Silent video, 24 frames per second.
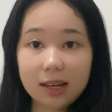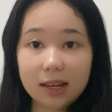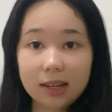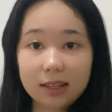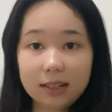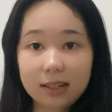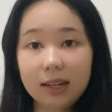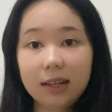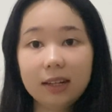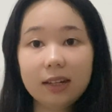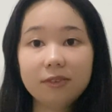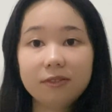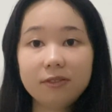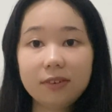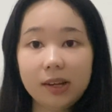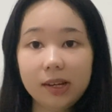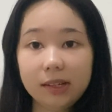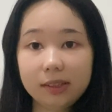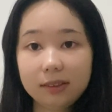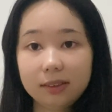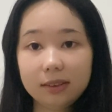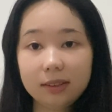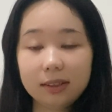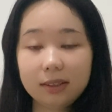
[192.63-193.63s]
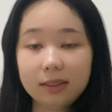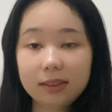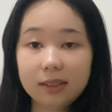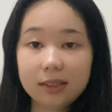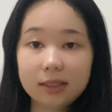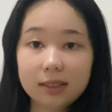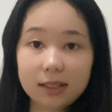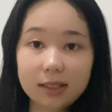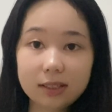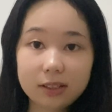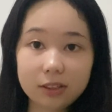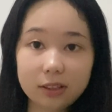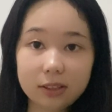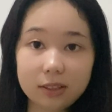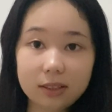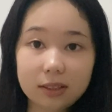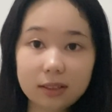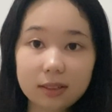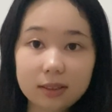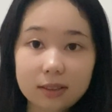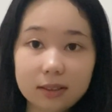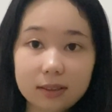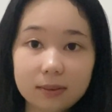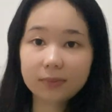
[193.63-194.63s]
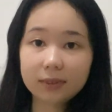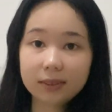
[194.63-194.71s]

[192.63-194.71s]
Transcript: that affect their decisions.